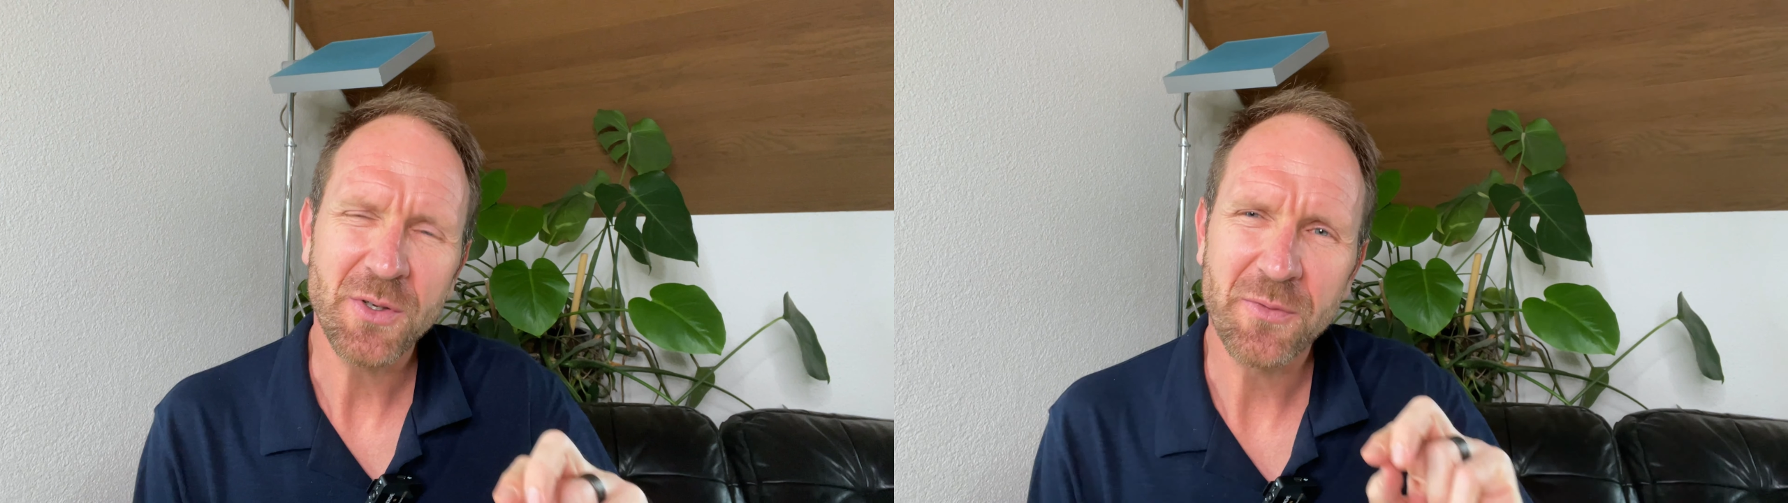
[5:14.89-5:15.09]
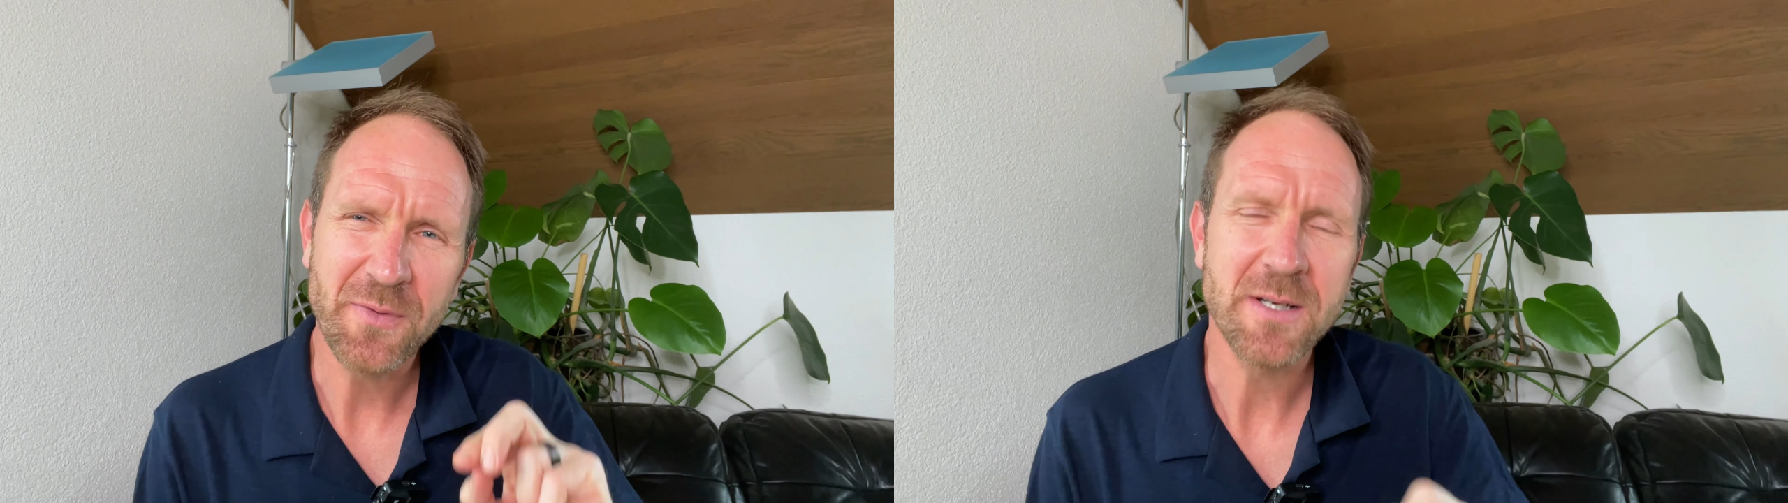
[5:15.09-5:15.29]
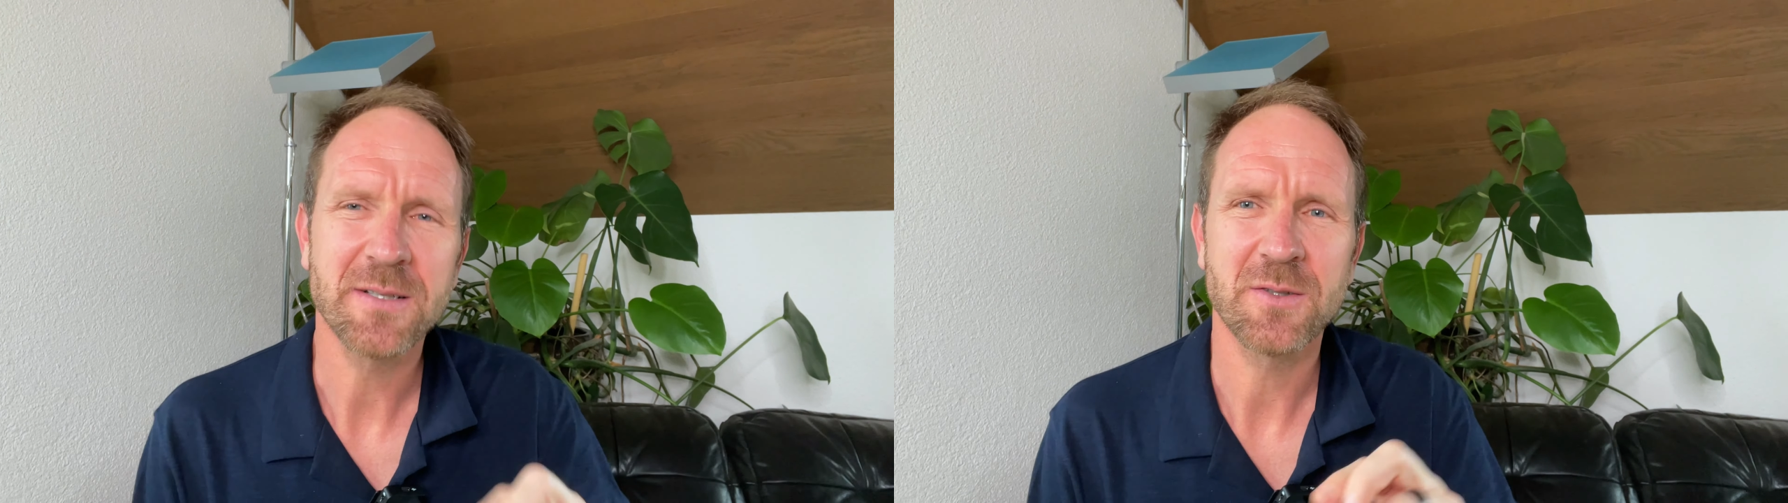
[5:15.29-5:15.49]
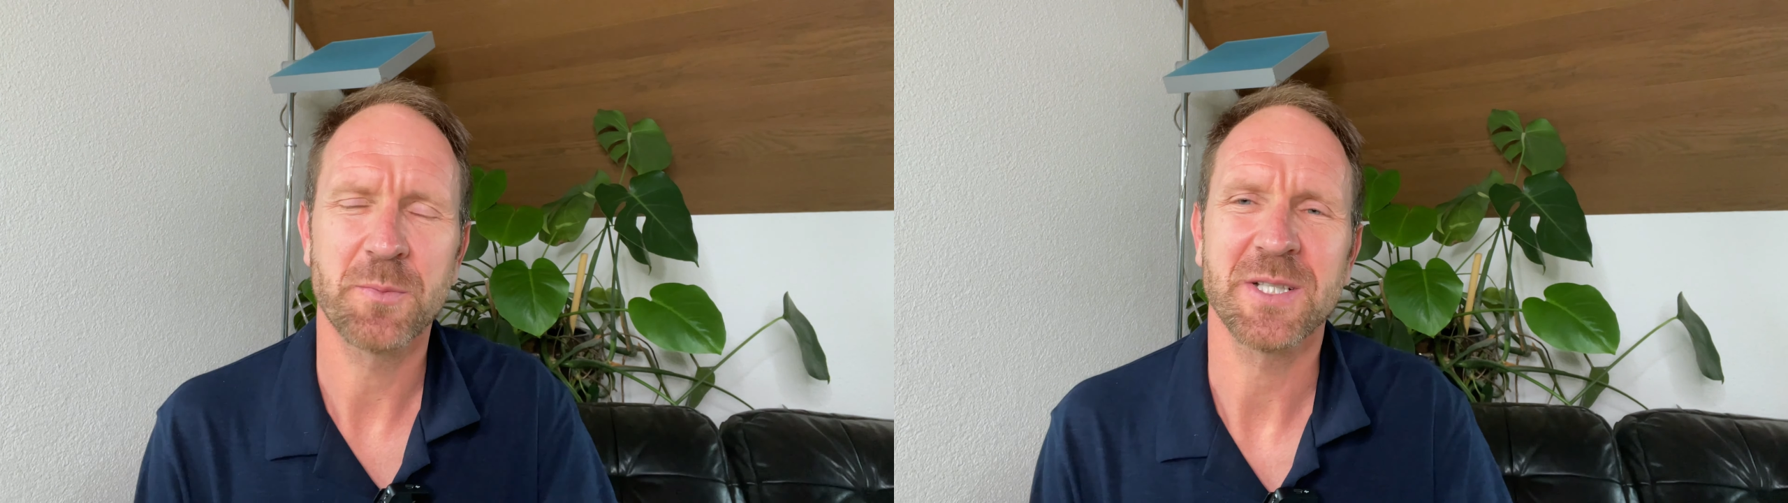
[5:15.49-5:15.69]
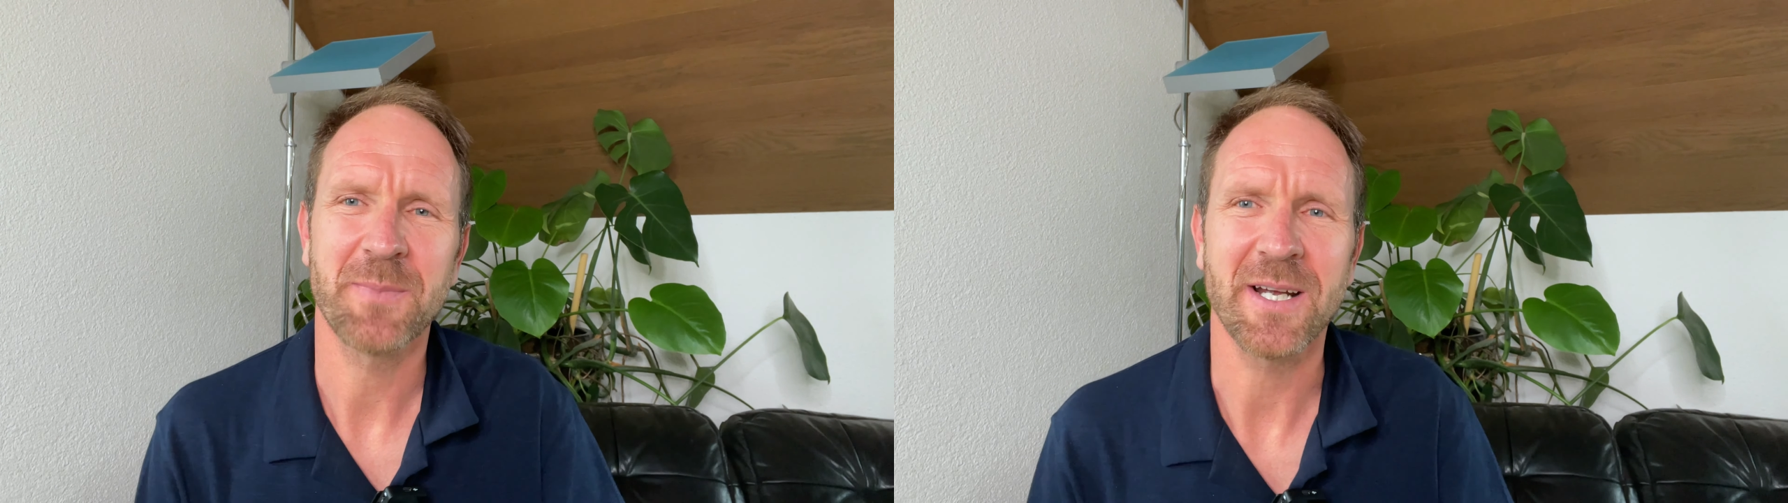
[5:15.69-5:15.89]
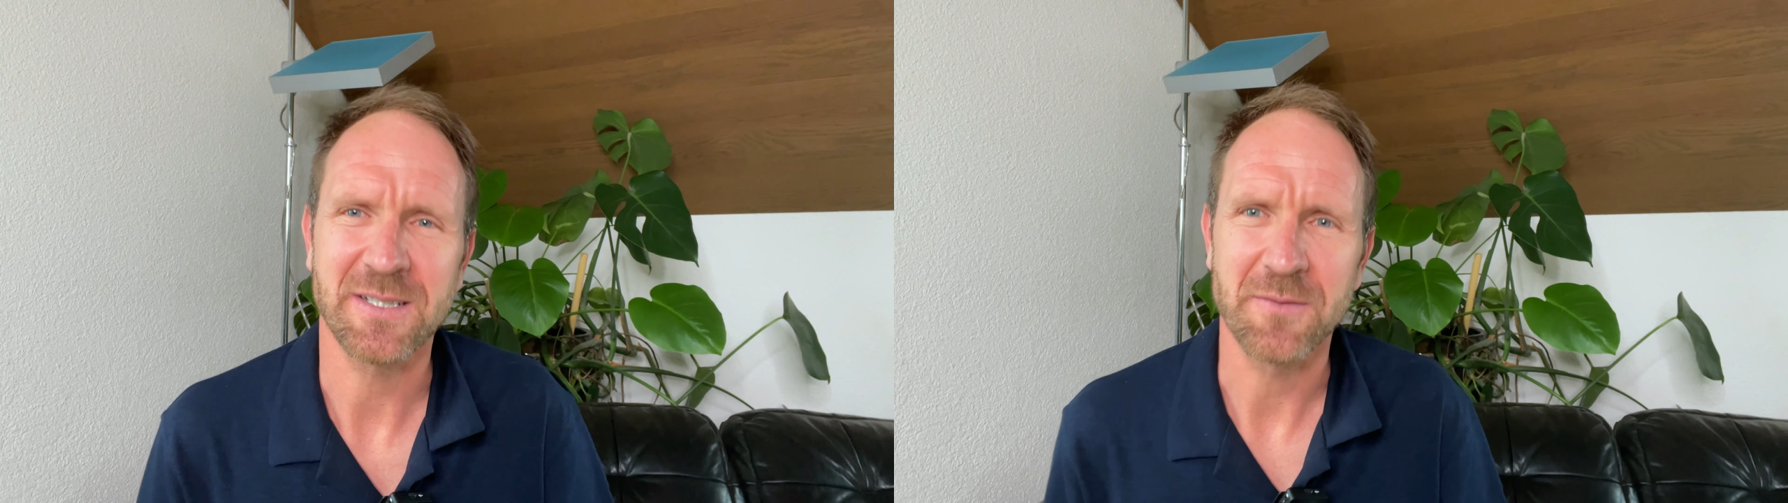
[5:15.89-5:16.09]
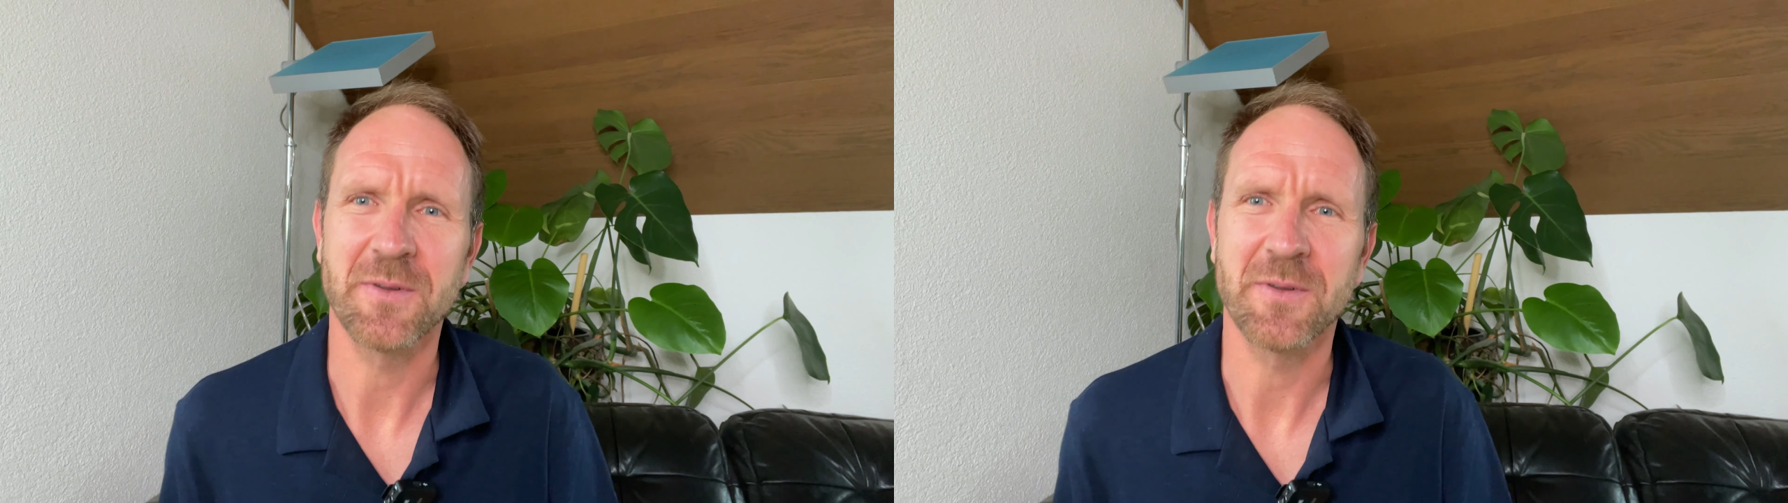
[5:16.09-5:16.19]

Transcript: your fears into perspective.